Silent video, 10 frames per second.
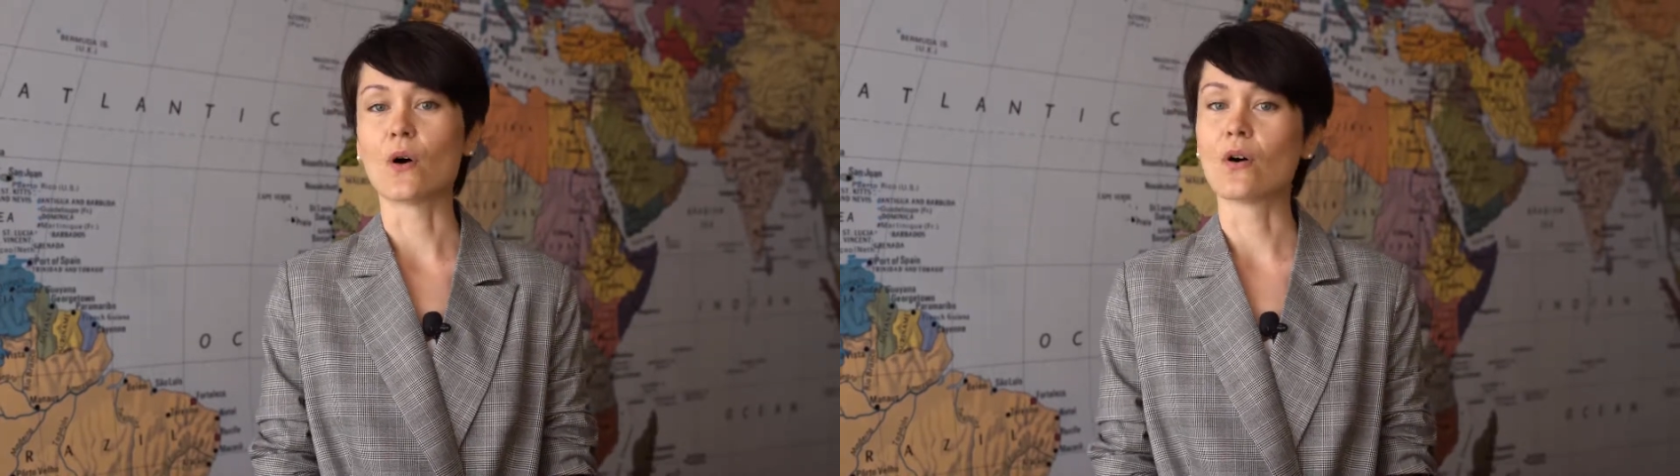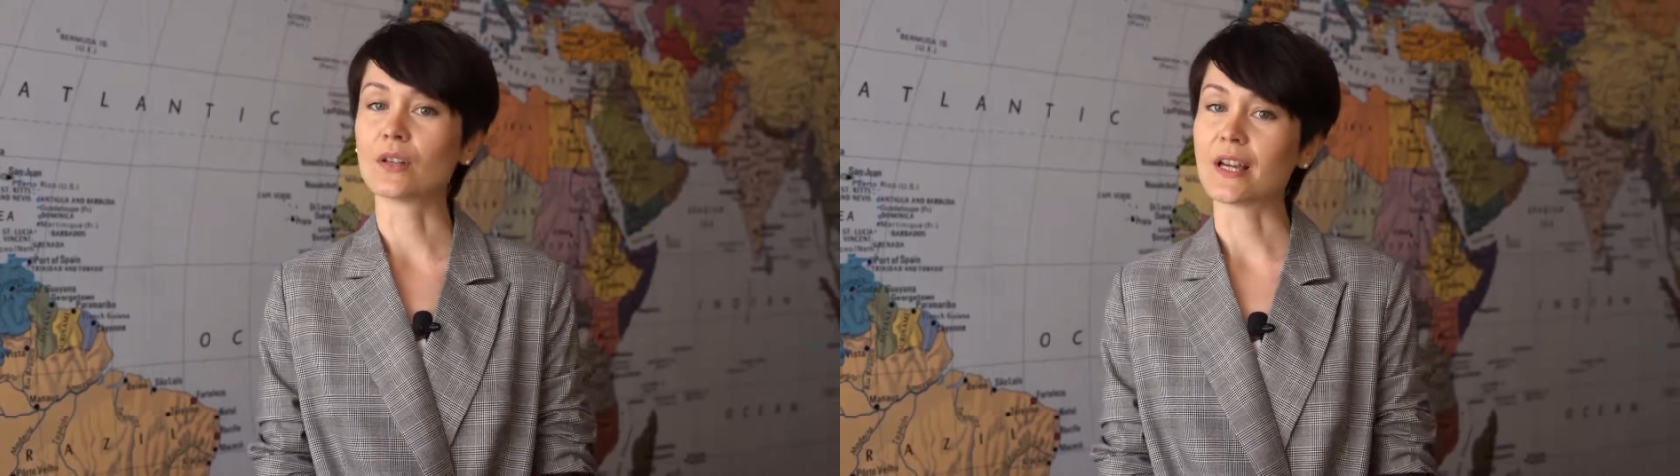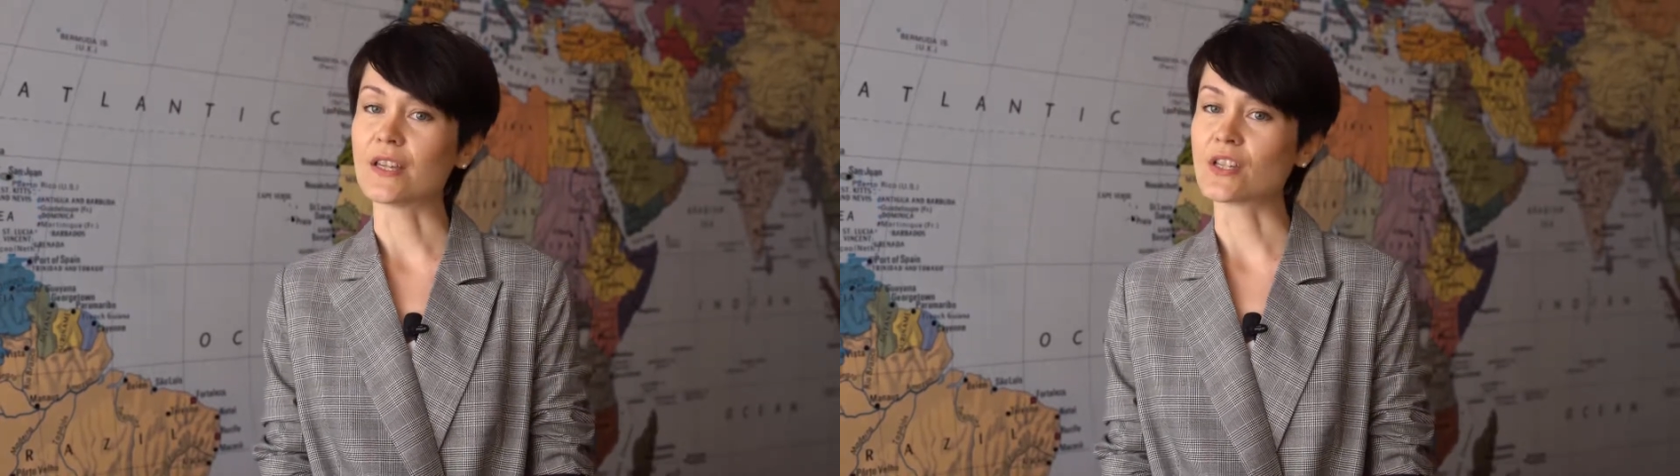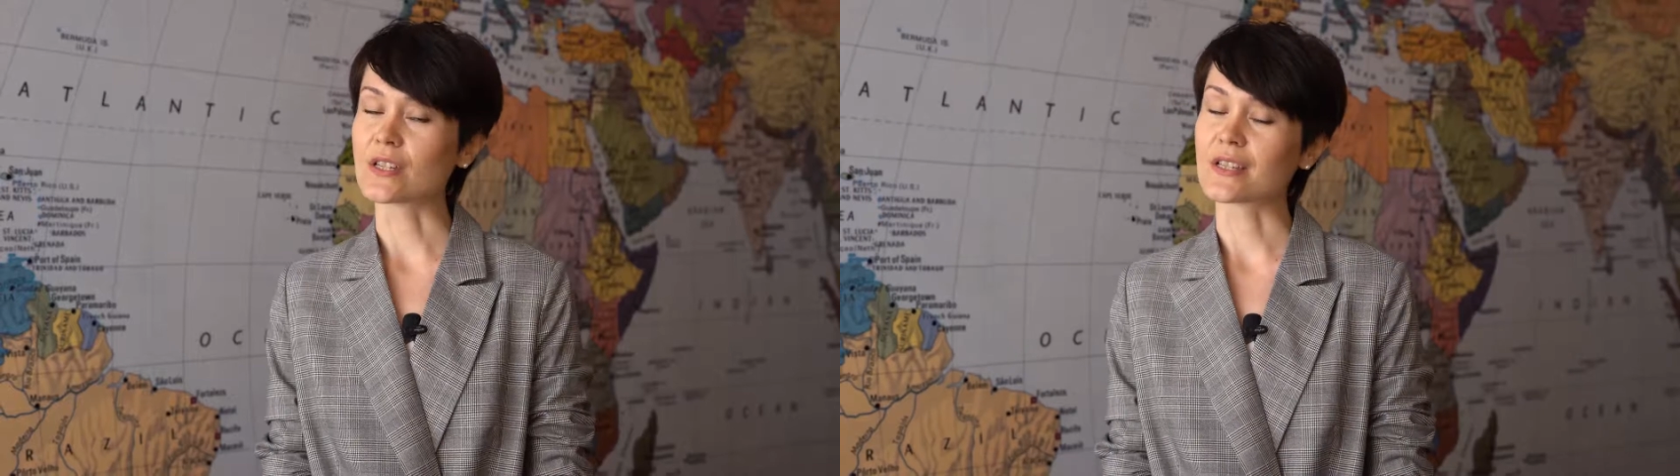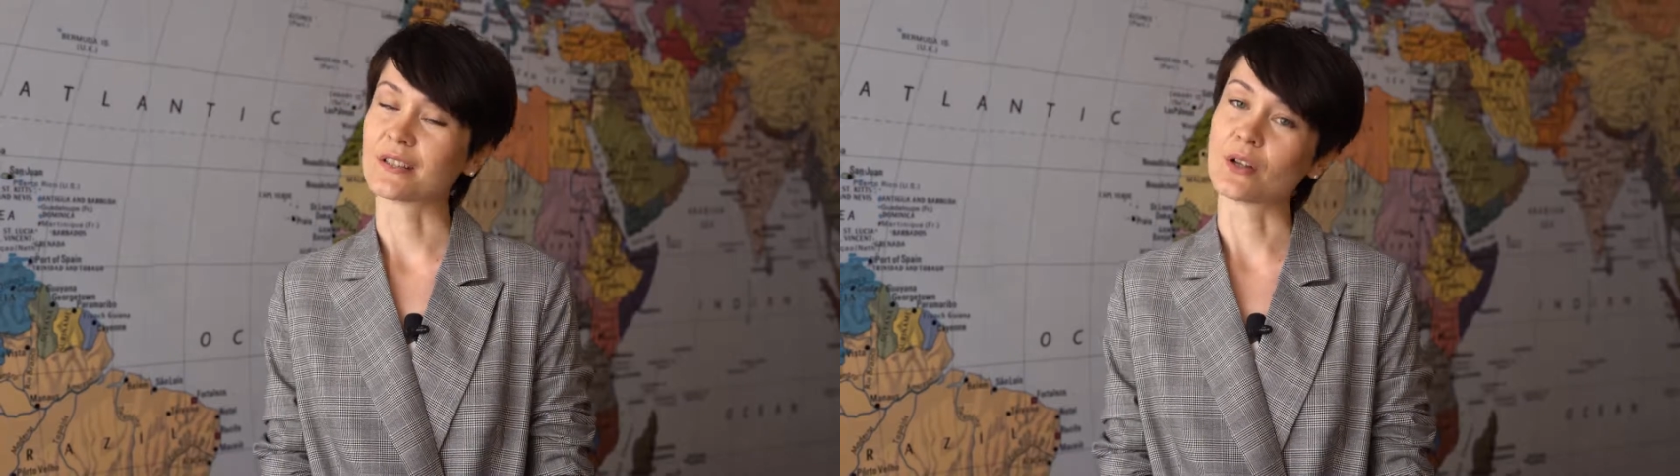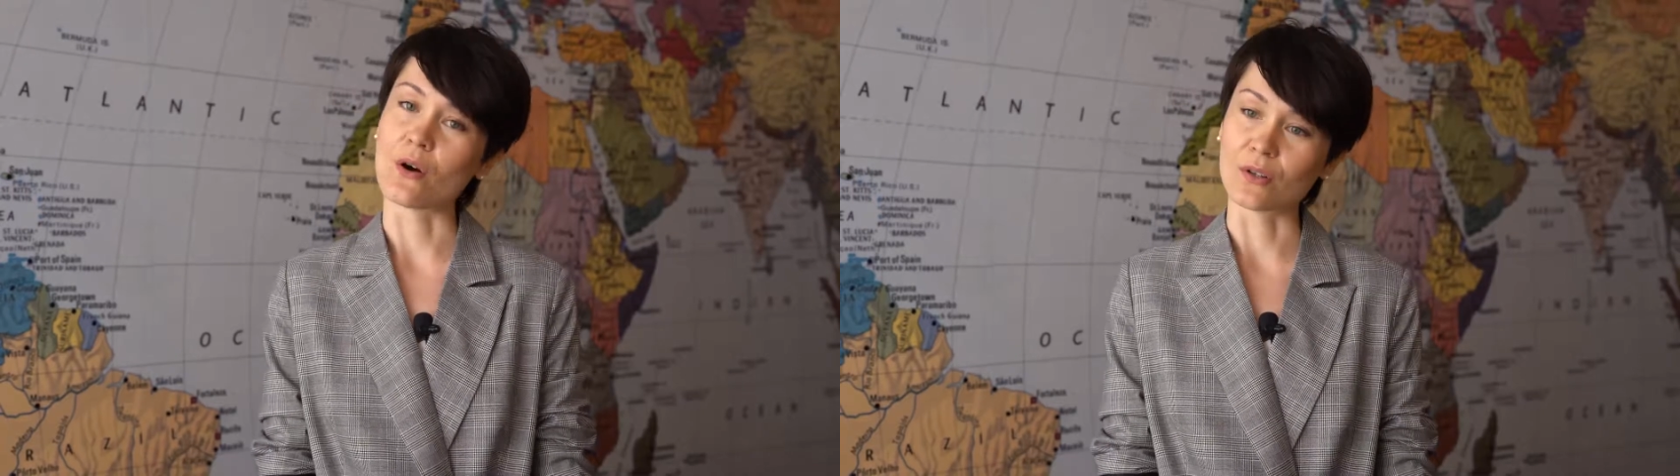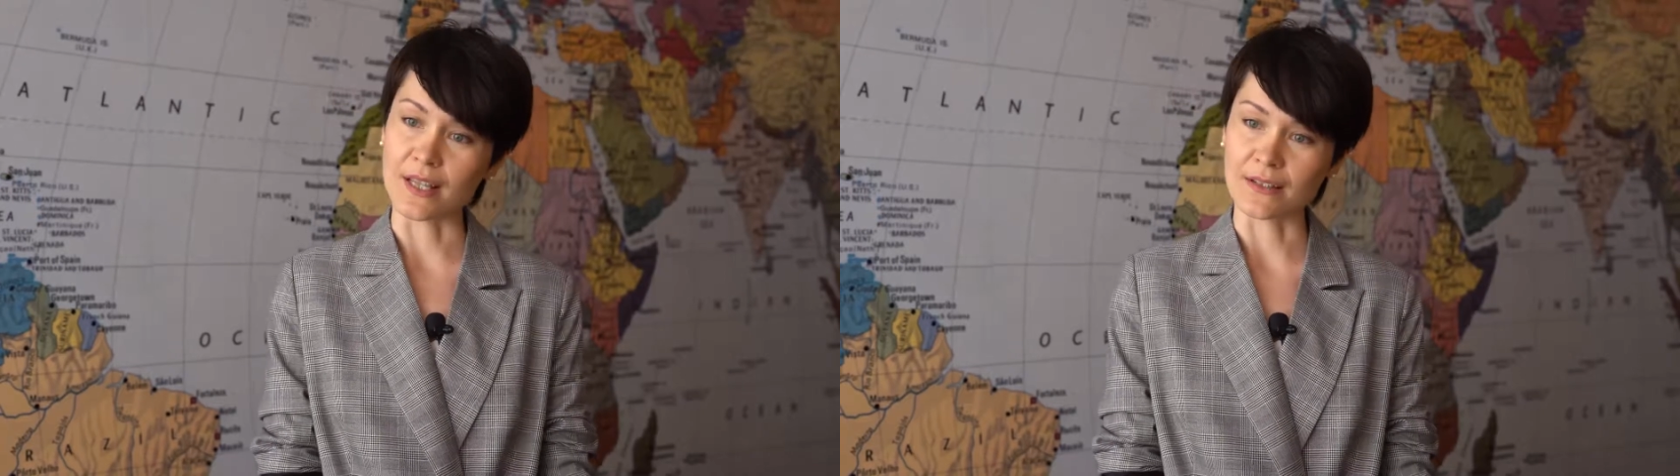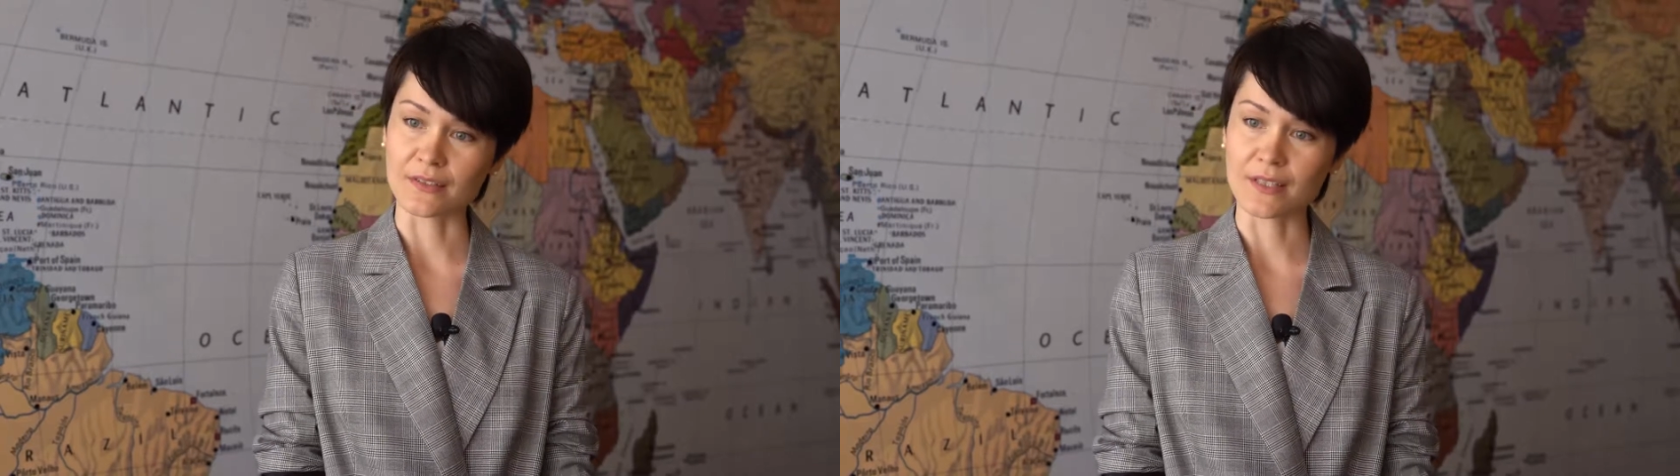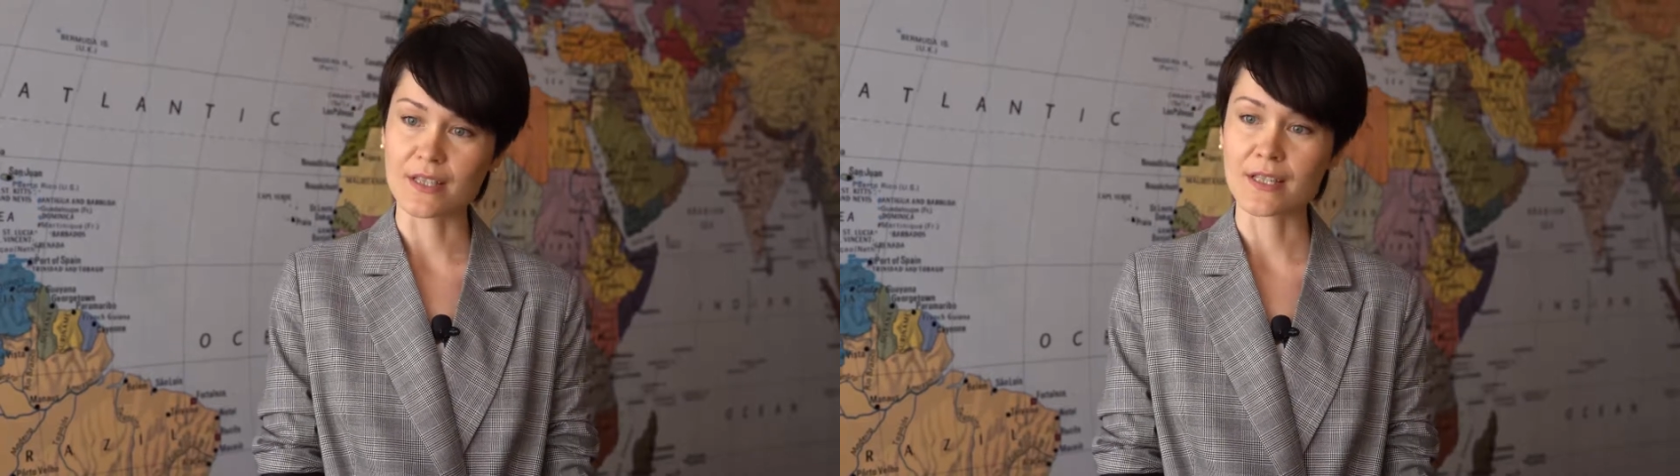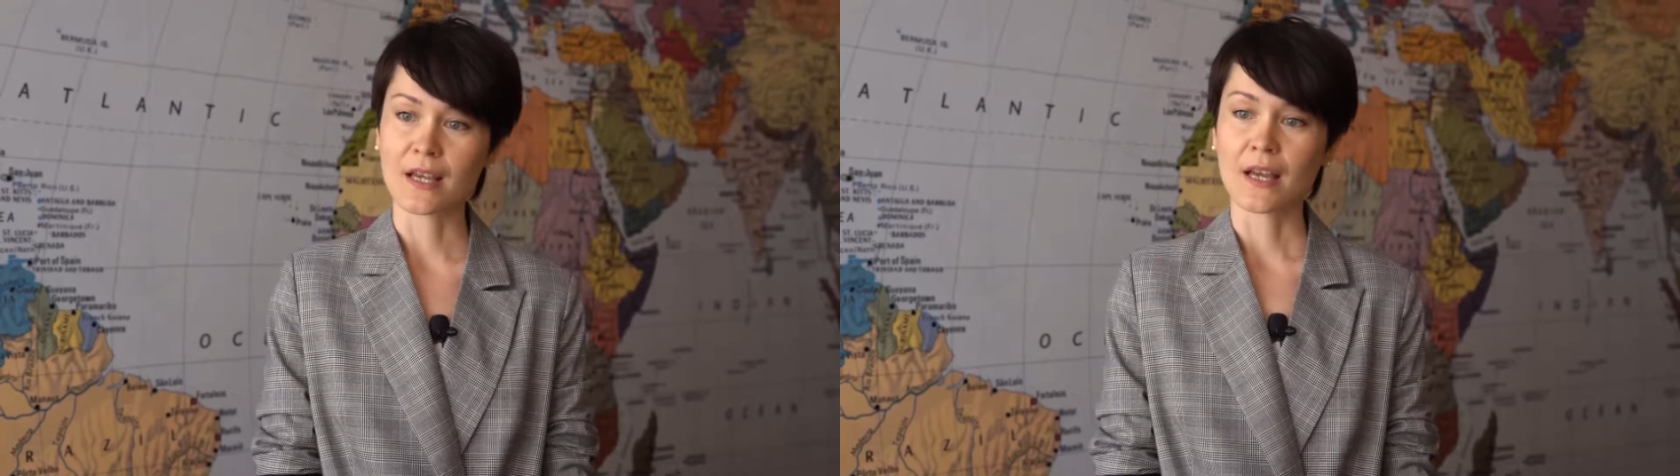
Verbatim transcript: all ages and all levels